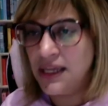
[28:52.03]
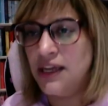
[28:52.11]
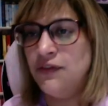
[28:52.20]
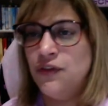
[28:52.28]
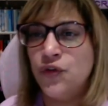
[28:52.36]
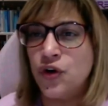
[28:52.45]

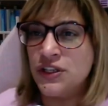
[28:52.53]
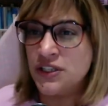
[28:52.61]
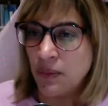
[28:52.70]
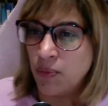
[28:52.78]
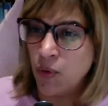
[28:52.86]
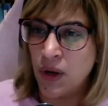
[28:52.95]
If you've got a
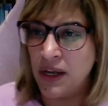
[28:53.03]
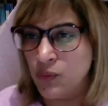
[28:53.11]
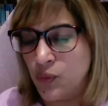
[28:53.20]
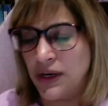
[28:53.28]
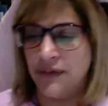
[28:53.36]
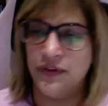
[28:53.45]
double one,
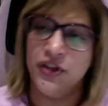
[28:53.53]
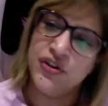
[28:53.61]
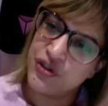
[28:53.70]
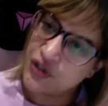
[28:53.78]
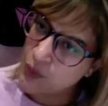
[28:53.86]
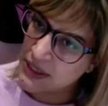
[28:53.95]
whatever you do
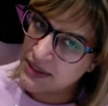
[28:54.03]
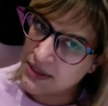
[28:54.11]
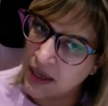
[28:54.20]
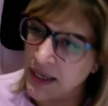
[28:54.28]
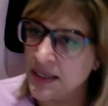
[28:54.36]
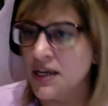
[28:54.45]
to one
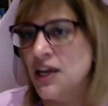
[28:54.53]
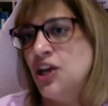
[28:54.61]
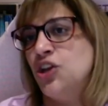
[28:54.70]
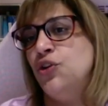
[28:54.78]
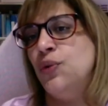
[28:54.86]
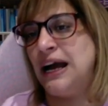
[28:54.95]
side,
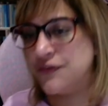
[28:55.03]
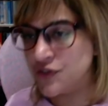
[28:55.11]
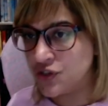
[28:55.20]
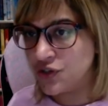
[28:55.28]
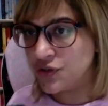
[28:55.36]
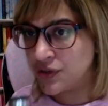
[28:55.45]
you have
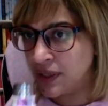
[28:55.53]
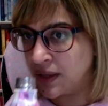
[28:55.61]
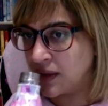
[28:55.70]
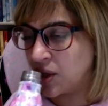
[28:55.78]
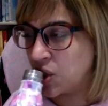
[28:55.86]
to do to the other.